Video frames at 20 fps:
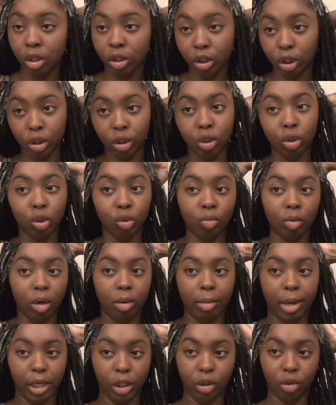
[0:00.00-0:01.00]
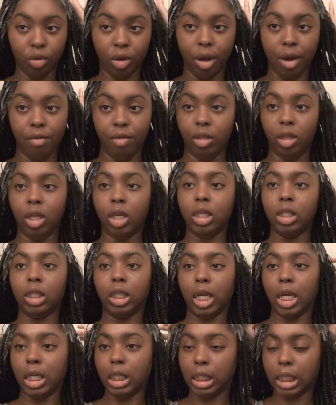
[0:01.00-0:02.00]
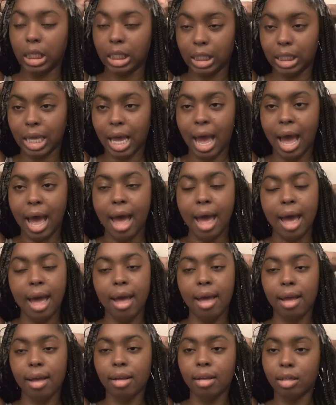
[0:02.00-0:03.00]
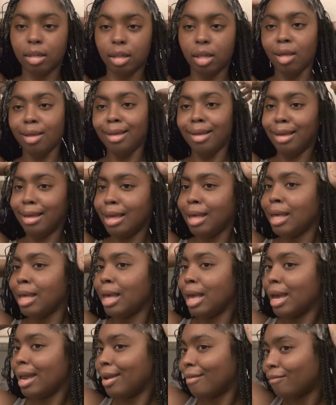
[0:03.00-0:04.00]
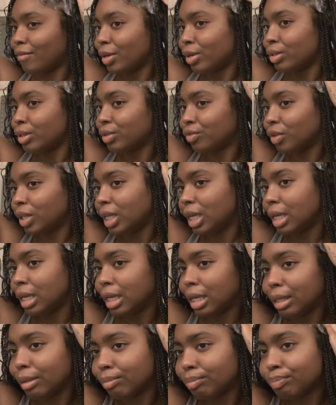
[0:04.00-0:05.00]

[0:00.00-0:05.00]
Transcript: just because you want to make sure everything stays intact and it feels really good.